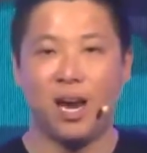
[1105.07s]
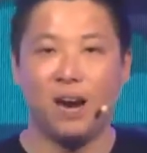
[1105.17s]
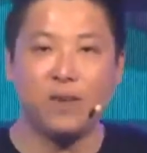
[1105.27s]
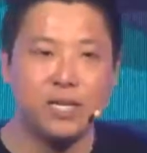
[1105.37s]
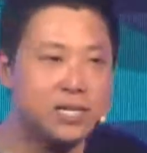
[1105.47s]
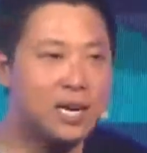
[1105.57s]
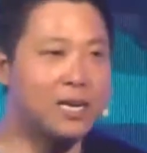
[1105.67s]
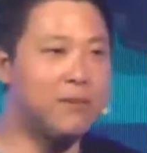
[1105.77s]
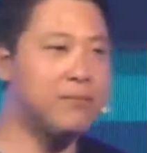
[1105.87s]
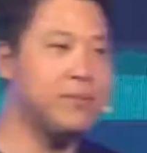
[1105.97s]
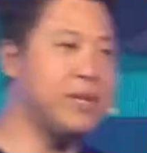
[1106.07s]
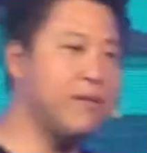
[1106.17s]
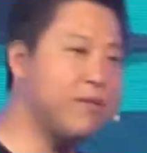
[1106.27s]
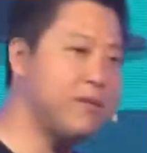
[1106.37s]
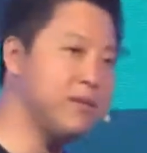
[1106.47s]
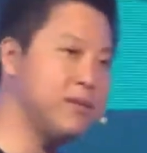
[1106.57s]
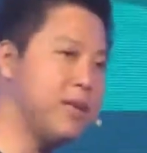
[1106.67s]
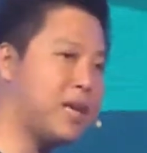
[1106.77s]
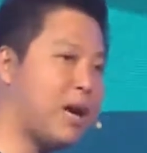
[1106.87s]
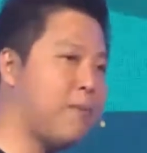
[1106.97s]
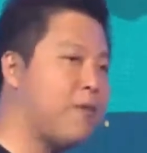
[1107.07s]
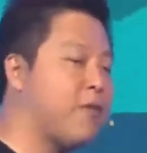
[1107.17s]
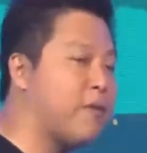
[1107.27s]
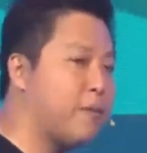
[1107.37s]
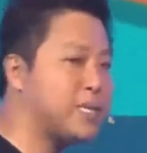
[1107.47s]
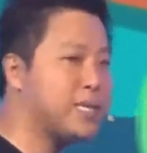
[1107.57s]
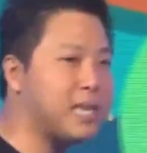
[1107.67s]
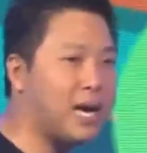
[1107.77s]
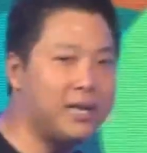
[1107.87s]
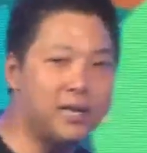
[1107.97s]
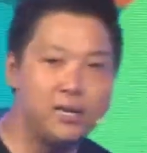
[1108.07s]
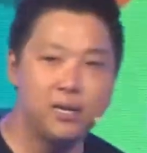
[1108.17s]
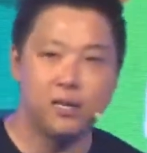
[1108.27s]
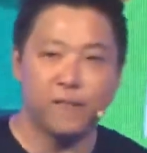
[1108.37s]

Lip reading: Every startup, they come up with a business idea.